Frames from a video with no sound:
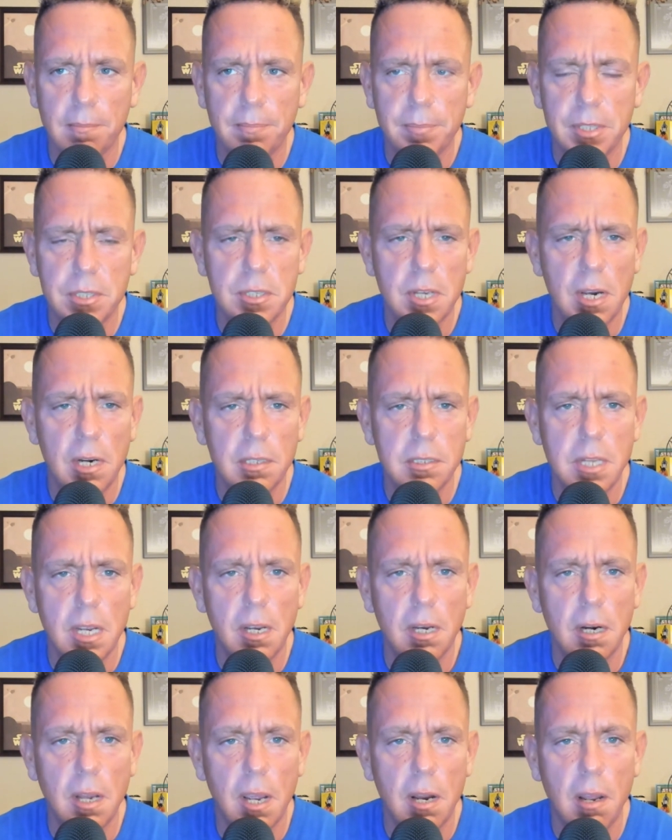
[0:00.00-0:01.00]
decided to take
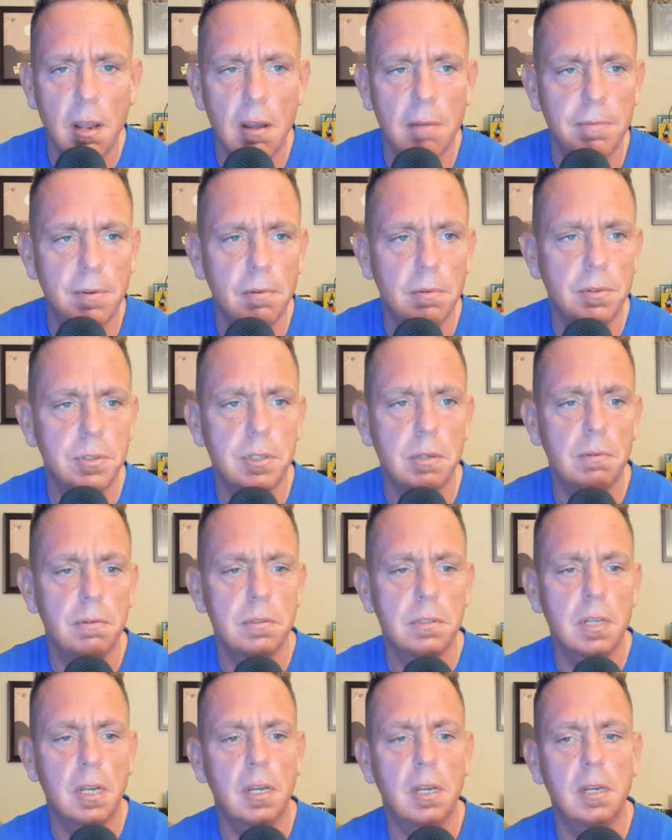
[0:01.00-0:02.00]
a night off. It was
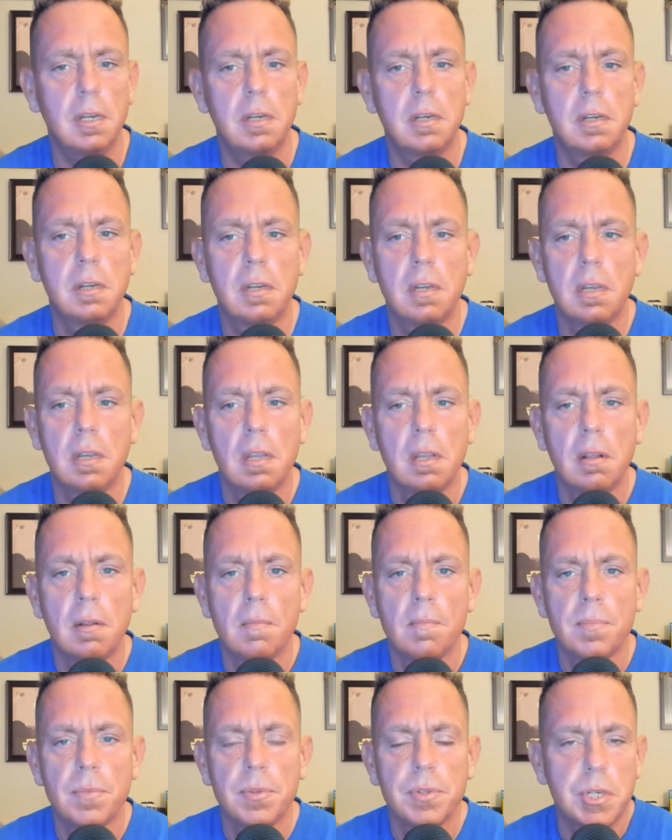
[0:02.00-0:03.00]

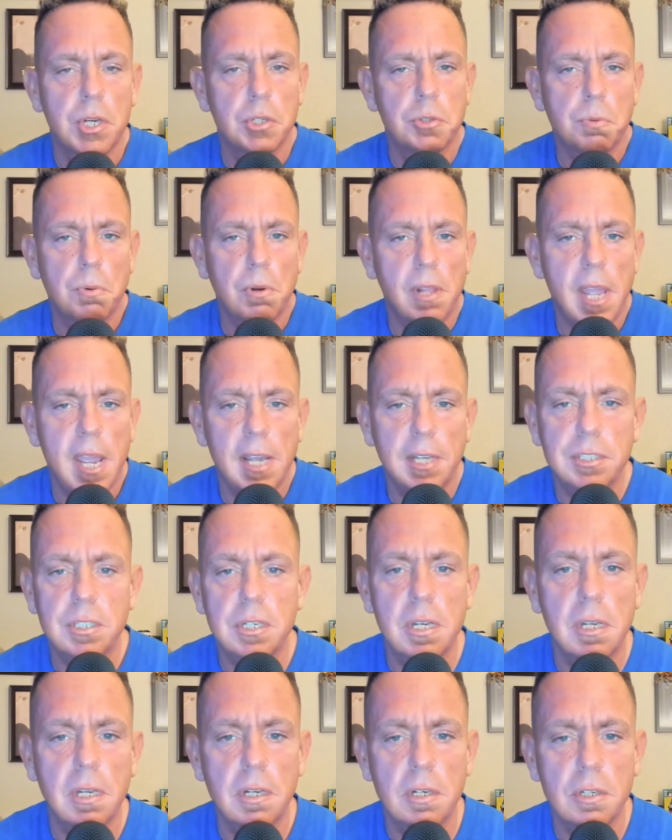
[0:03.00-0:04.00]
just
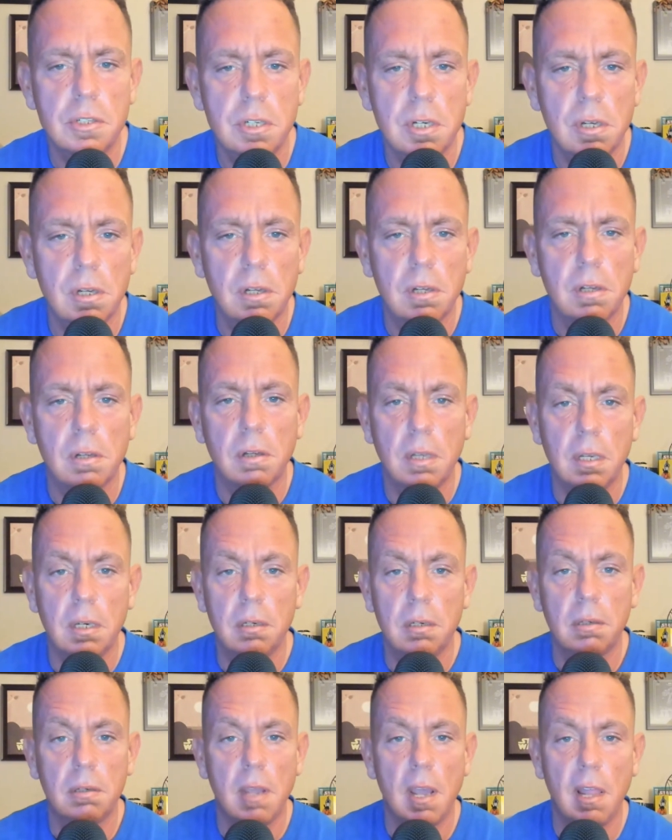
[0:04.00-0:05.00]
relaxing and chill
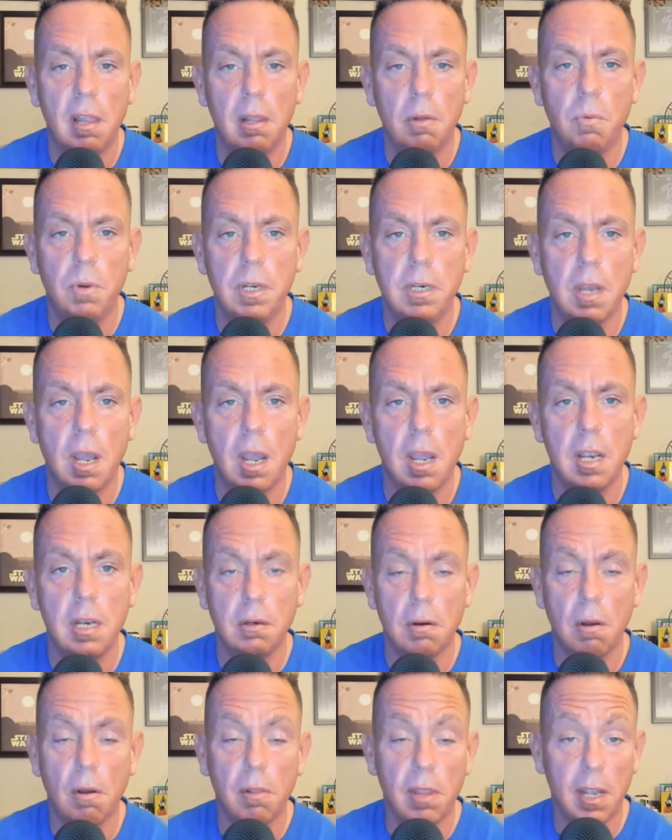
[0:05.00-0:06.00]
and Halloween night
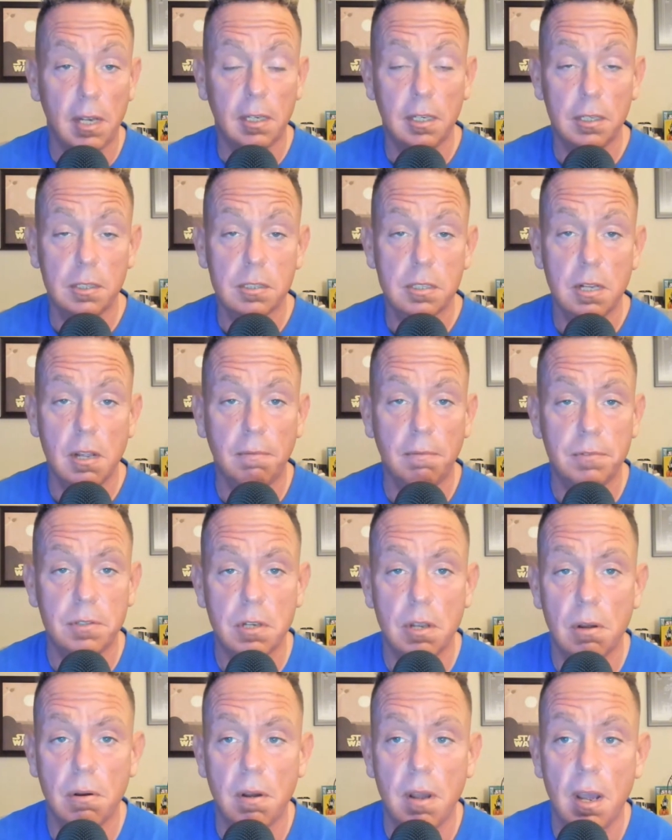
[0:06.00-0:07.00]
and all that good stuff.
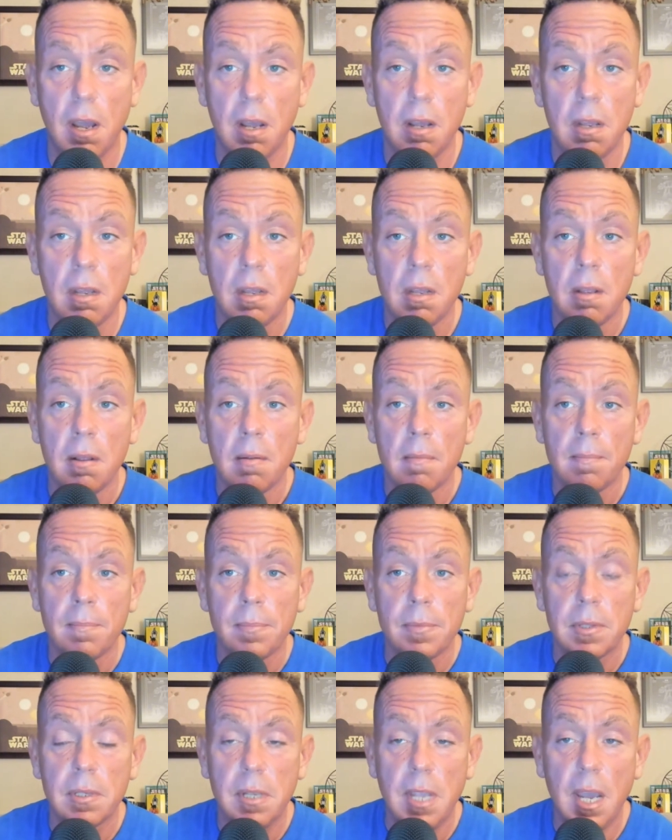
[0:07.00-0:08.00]
So
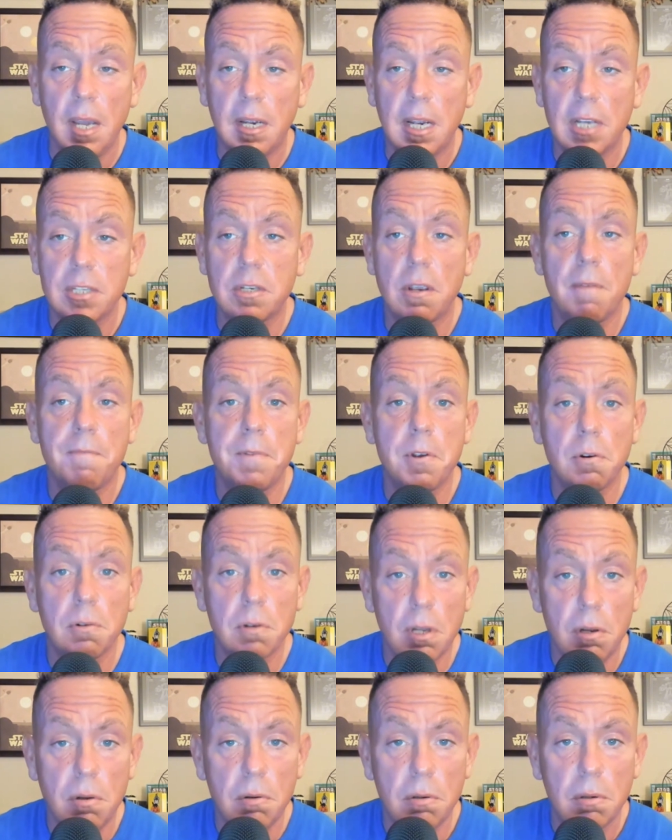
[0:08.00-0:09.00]
yeah, guys, if you're
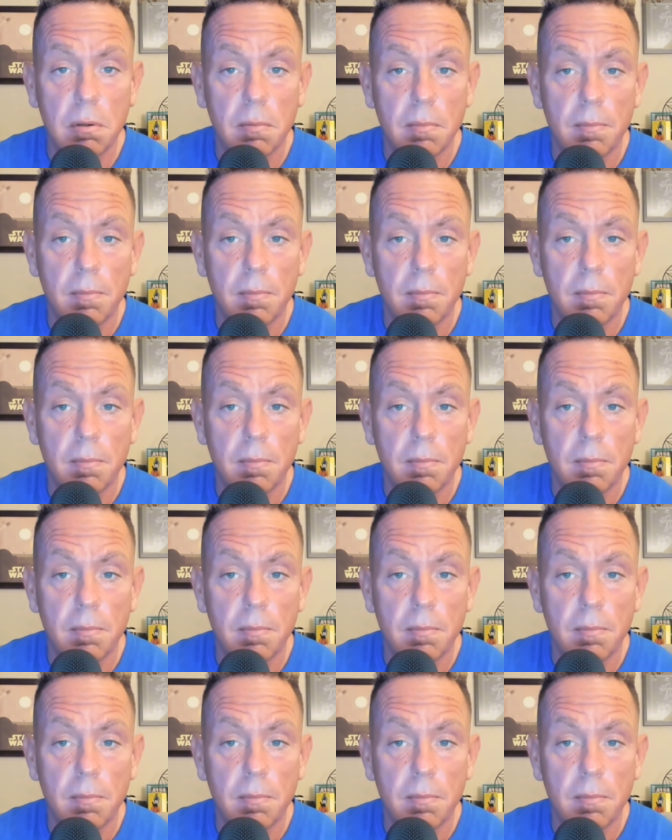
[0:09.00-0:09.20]
new,